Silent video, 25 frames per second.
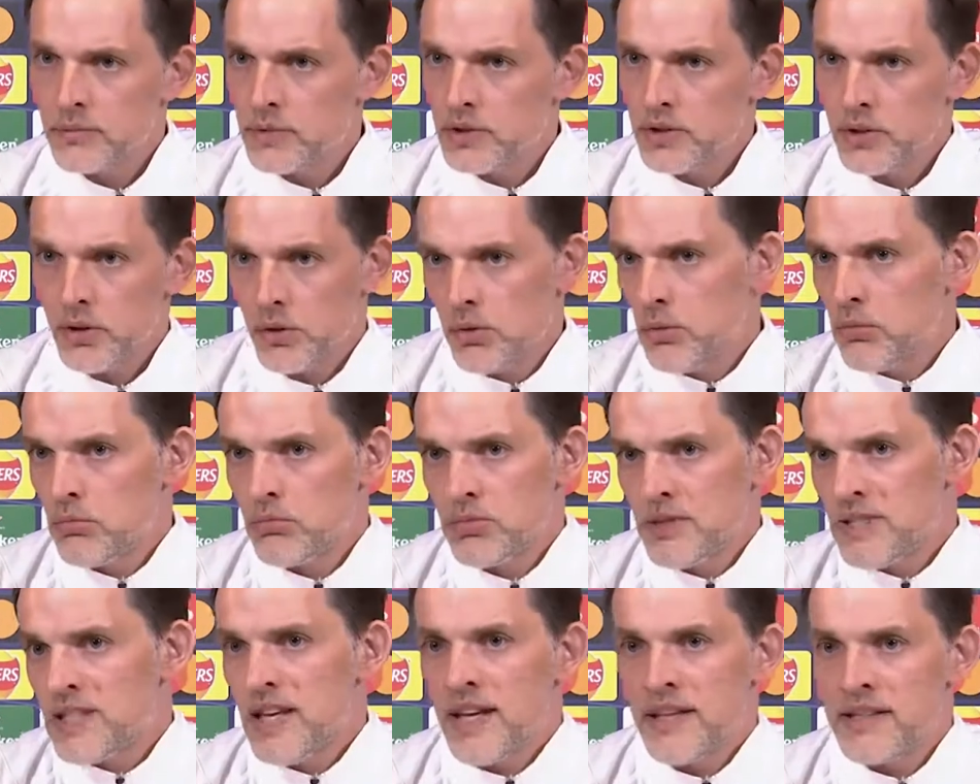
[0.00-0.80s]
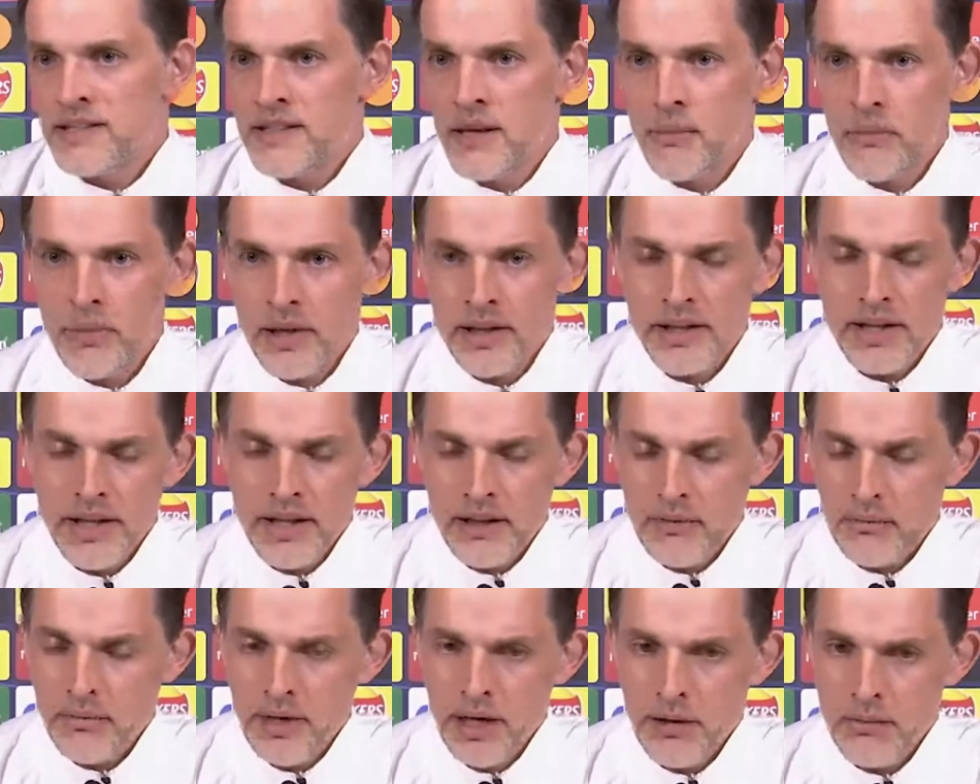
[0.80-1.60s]
So say somebody
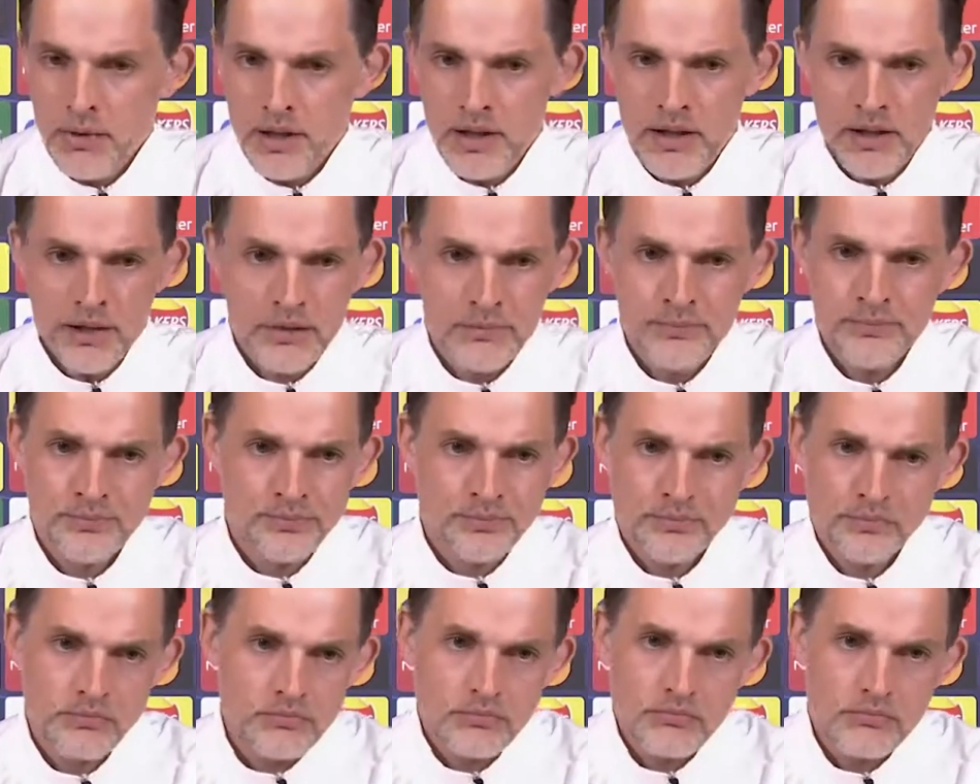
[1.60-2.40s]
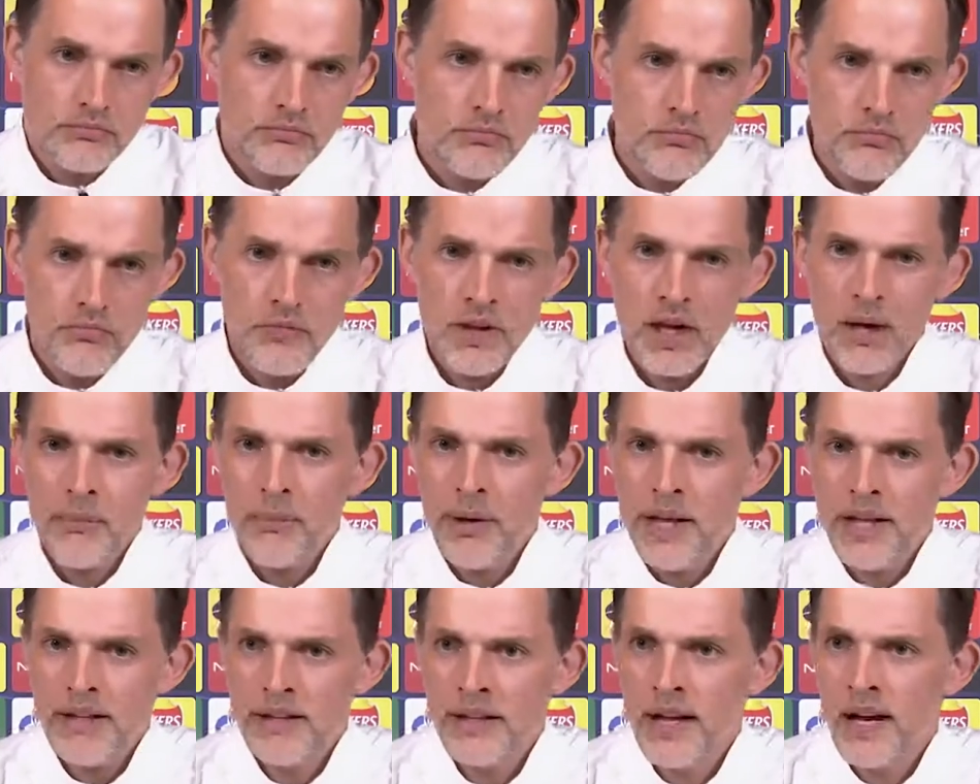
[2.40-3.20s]
had maybe a
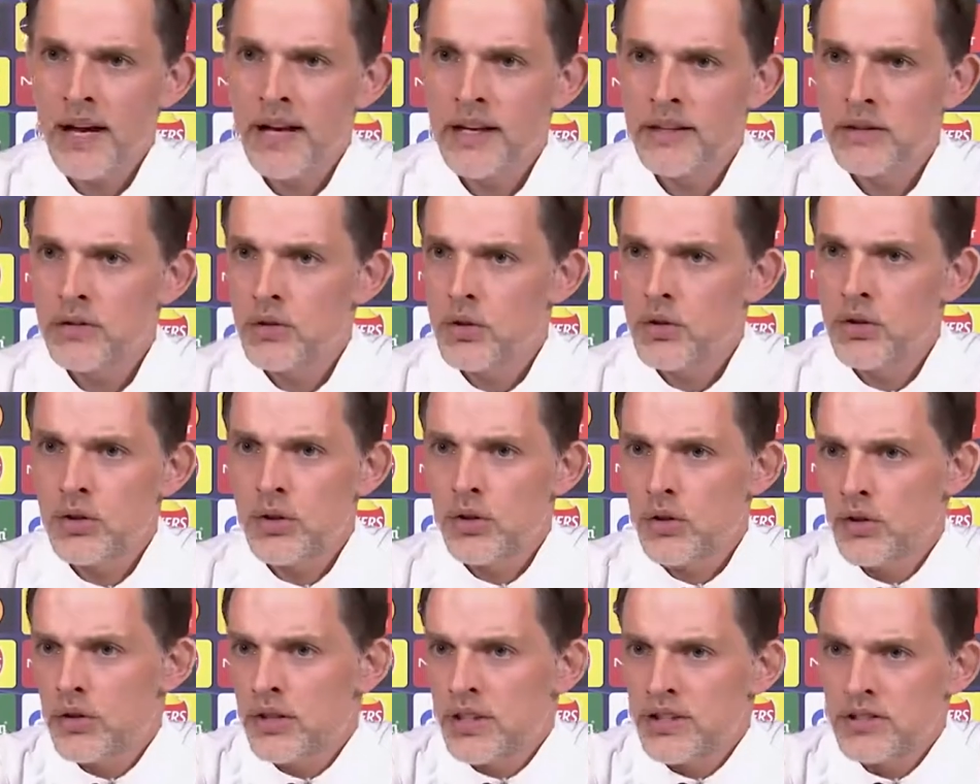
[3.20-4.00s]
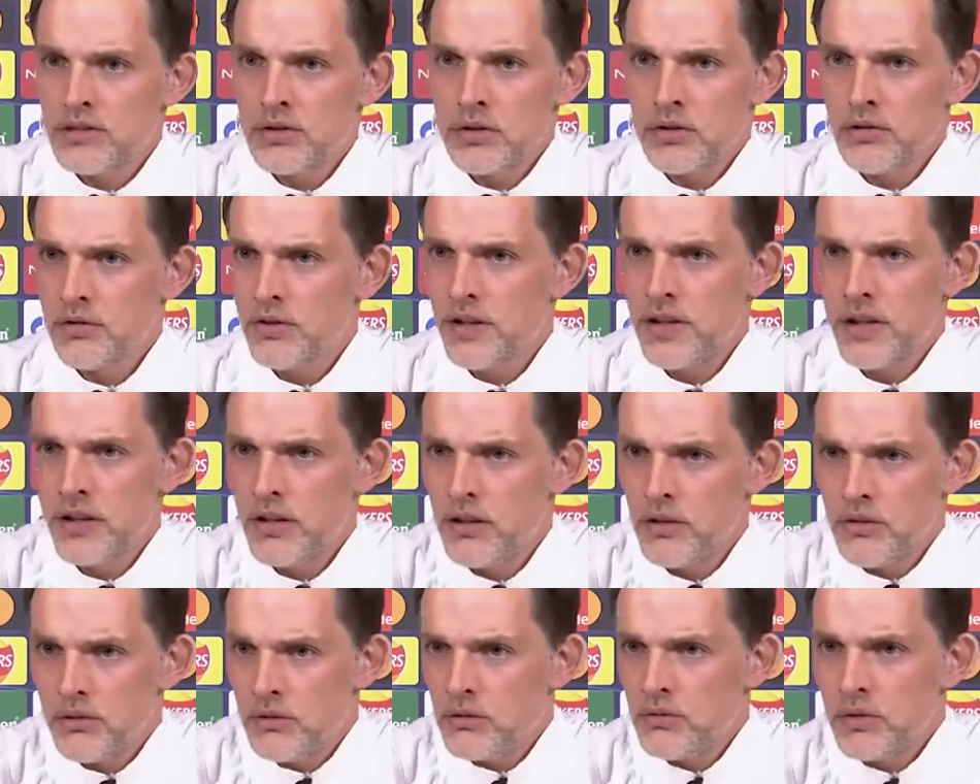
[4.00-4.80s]
bad night or does not
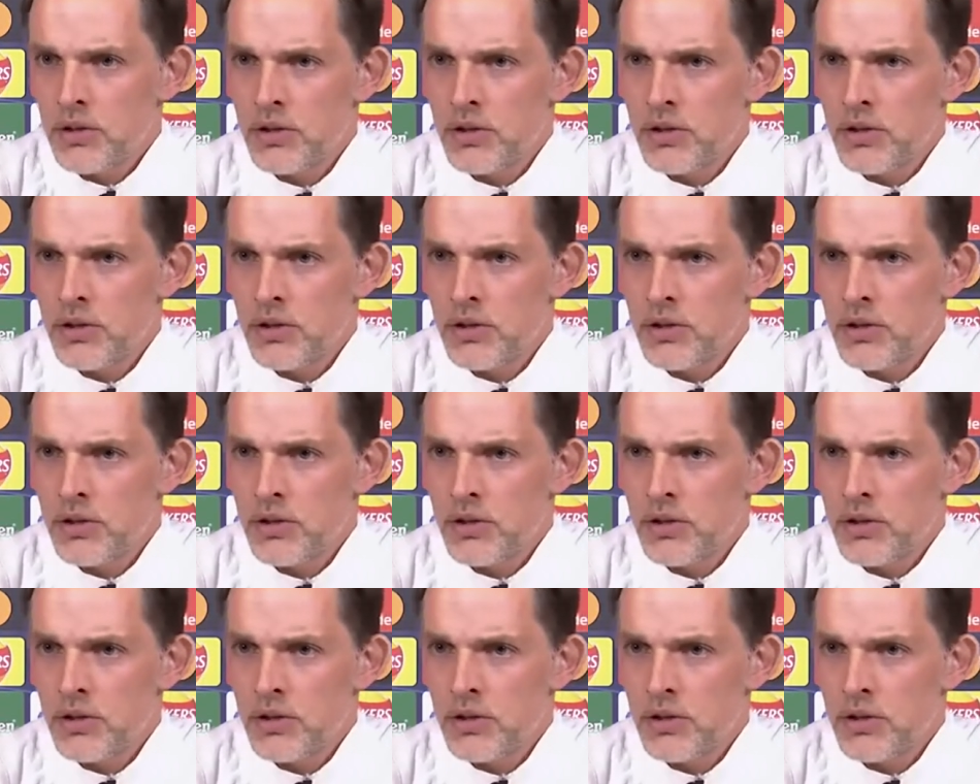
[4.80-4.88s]
feel,